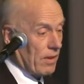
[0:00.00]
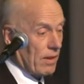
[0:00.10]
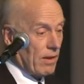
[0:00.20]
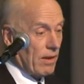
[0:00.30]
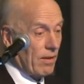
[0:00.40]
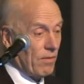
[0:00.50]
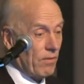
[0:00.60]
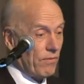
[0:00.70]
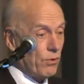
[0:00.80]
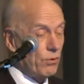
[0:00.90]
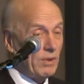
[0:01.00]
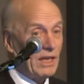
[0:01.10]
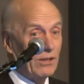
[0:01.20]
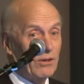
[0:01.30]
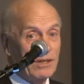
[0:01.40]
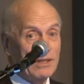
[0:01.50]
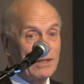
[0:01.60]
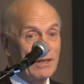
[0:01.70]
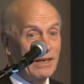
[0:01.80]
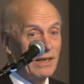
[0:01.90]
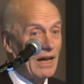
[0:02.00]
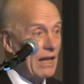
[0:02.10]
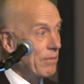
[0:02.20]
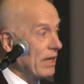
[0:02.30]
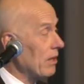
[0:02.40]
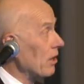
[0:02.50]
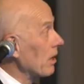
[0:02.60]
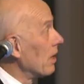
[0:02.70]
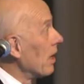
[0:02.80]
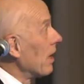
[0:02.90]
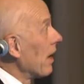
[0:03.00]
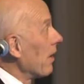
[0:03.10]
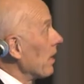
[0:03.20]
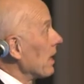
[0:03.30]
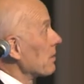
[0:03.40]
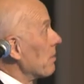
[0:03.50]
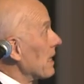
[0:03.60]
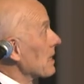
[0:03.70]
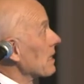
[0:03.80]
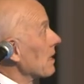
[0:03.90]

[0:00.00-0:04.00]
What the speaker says: a few meters in diameter, and these masts